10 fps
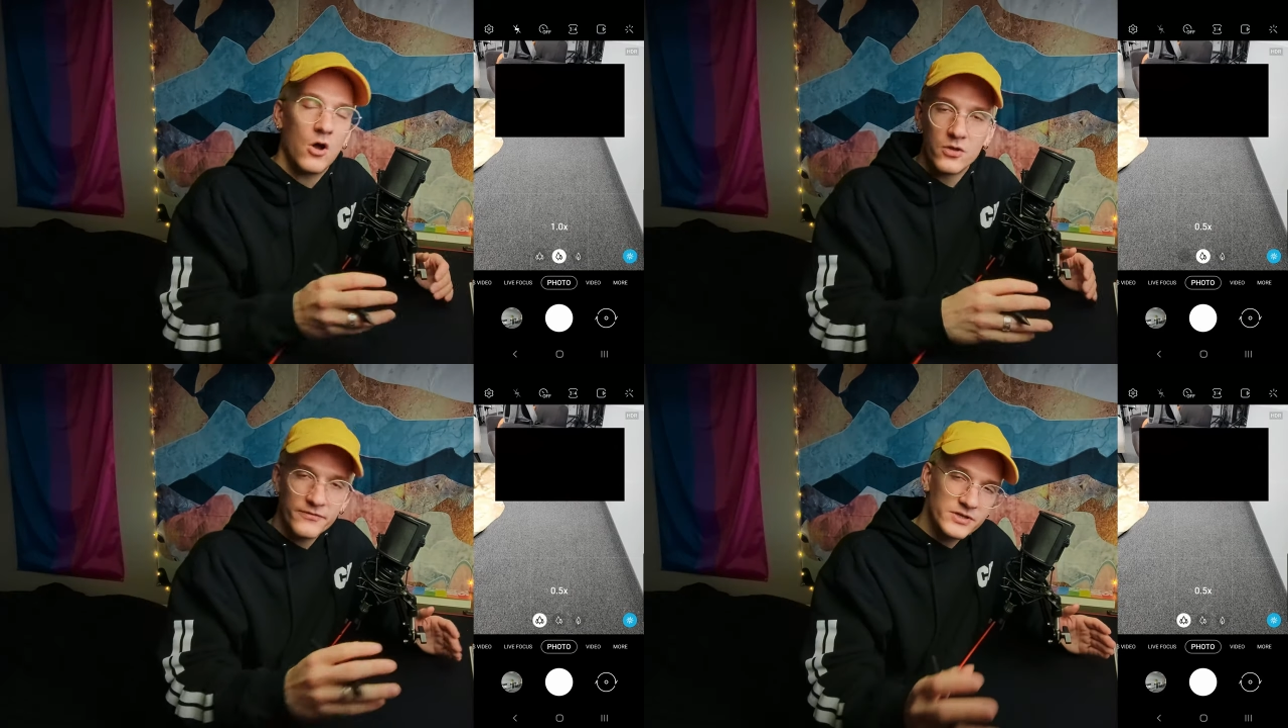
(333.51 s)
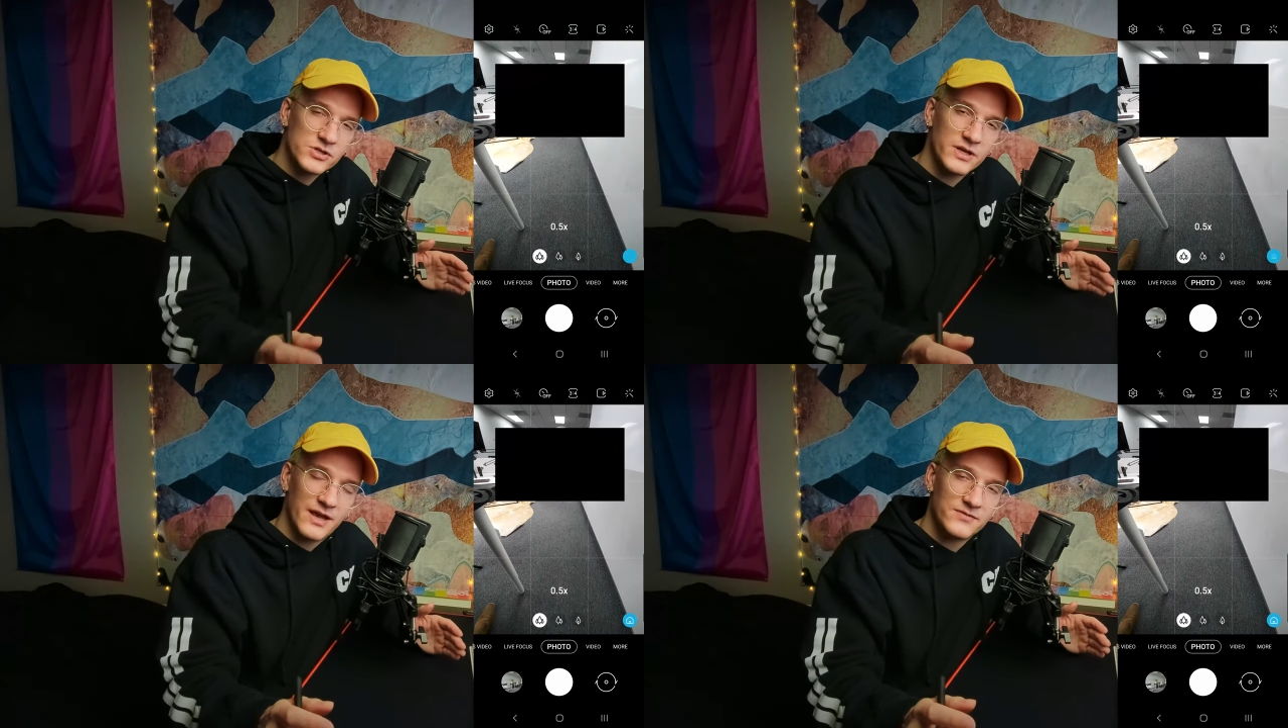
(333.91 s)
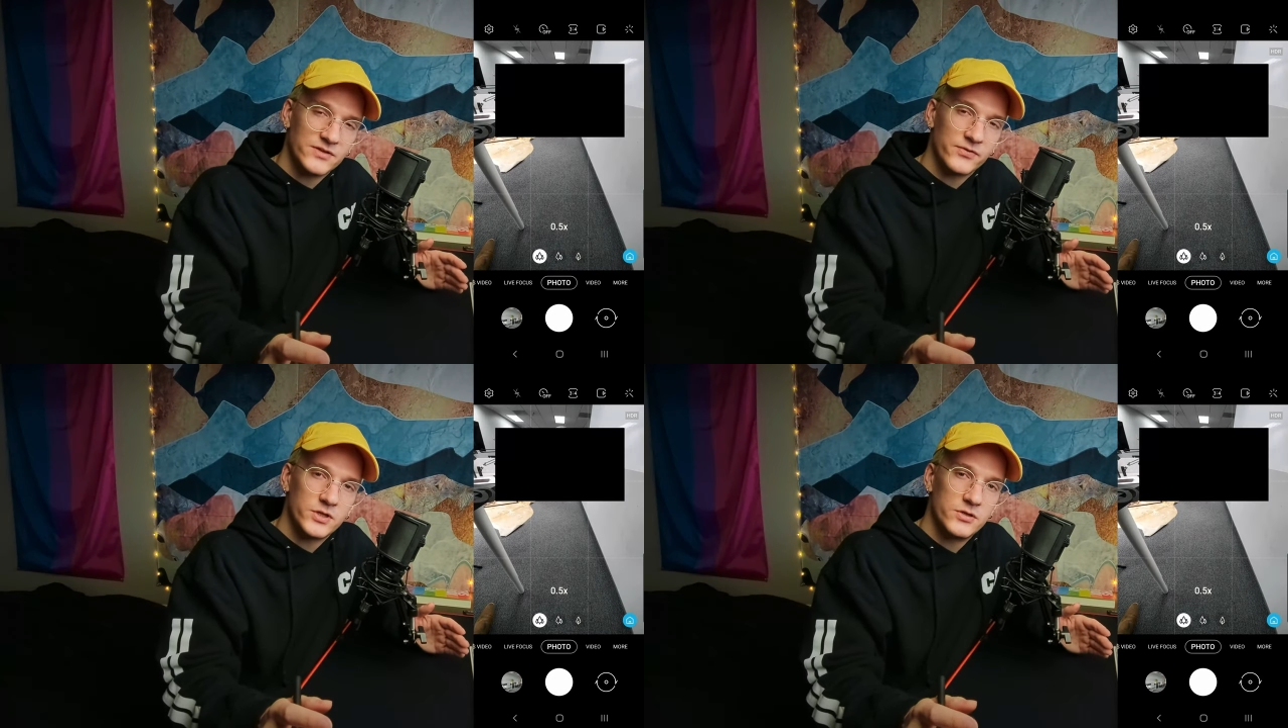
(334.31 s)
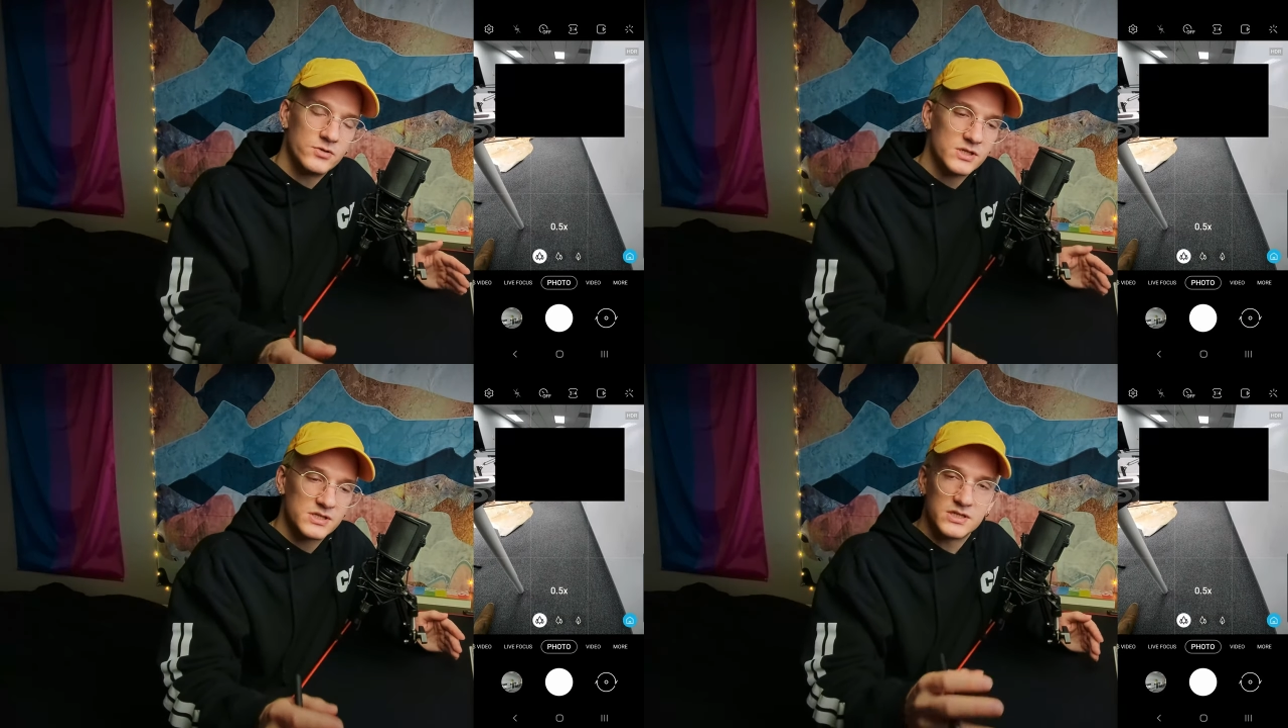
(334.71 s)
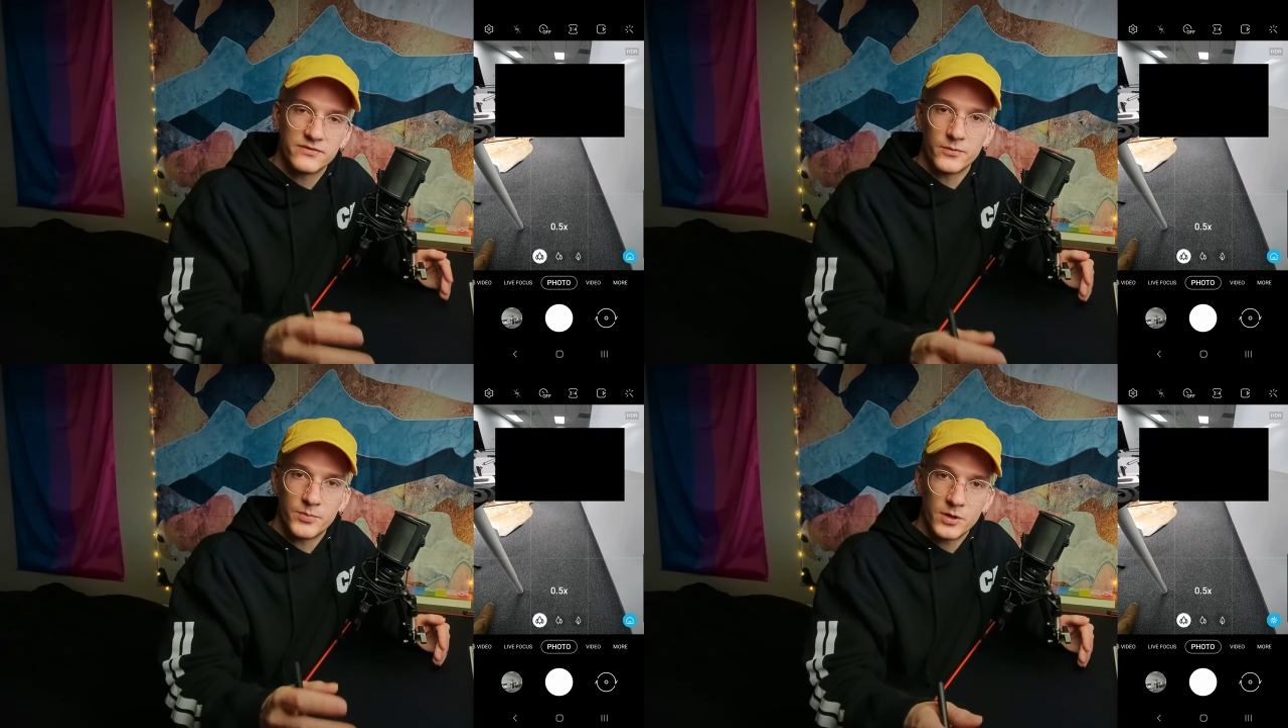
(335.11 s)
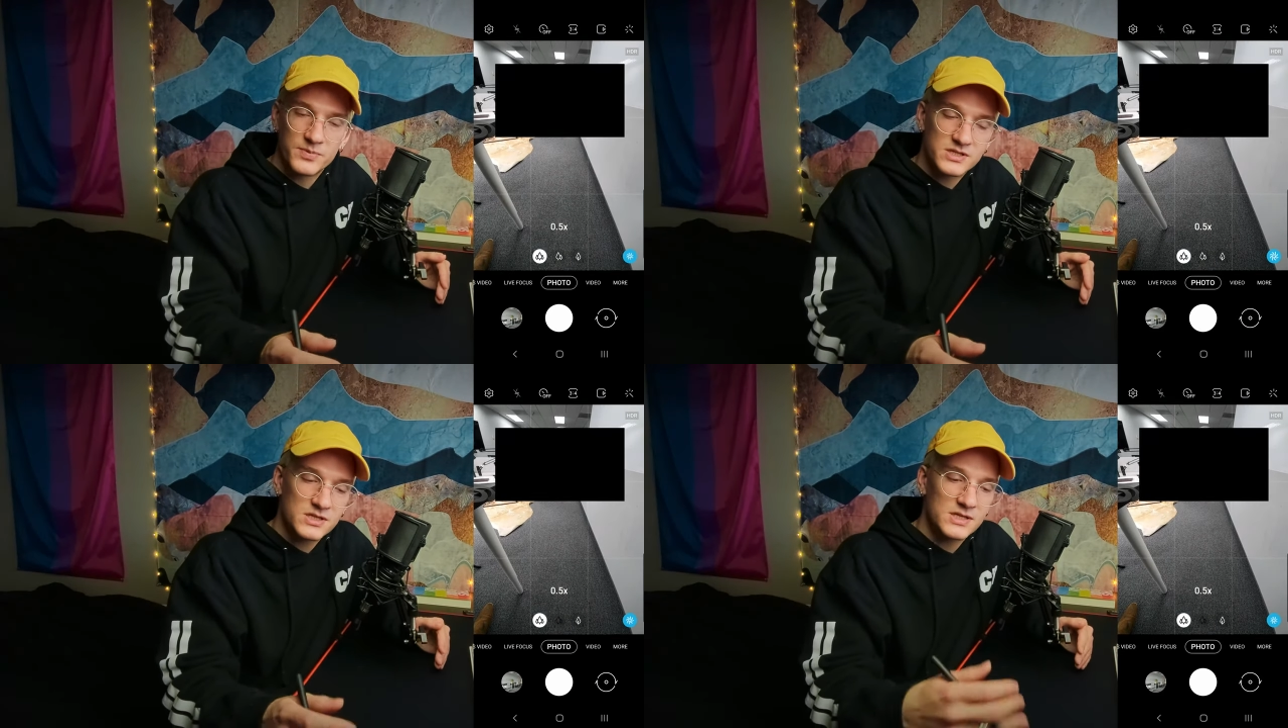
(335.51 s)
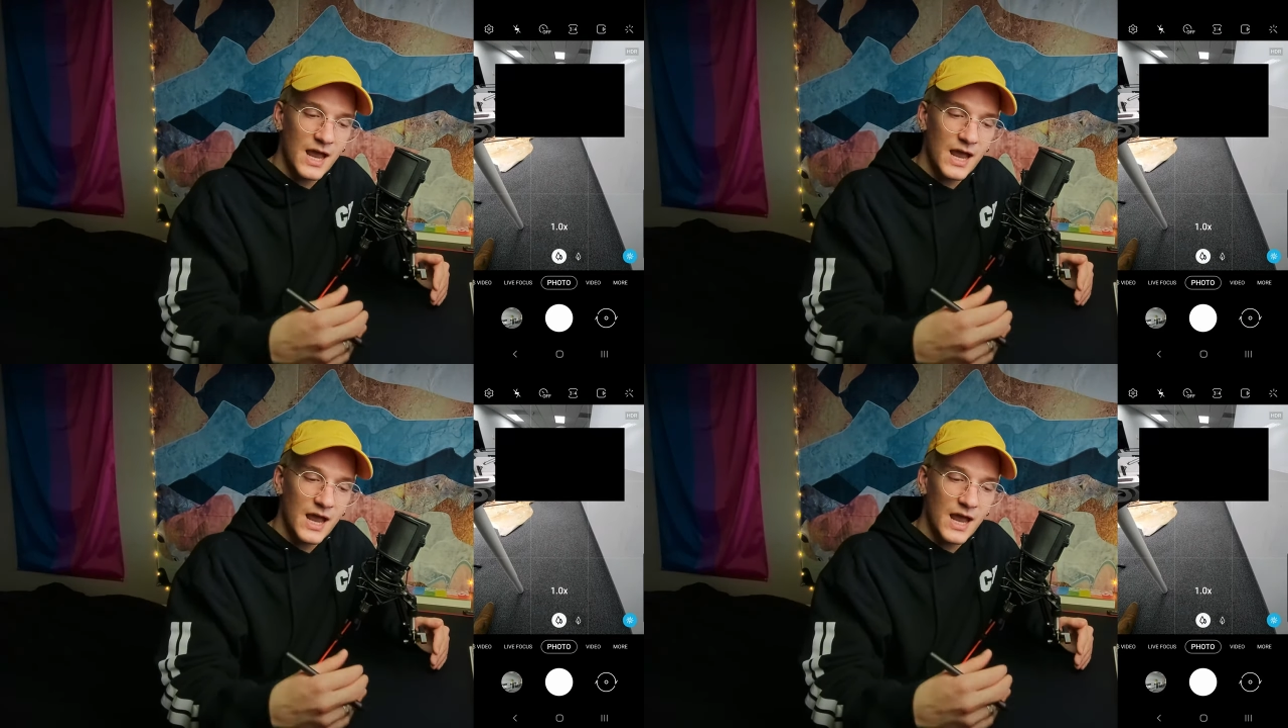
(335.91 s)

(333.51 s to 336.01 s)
All of these are gonna have different uses and different purposes.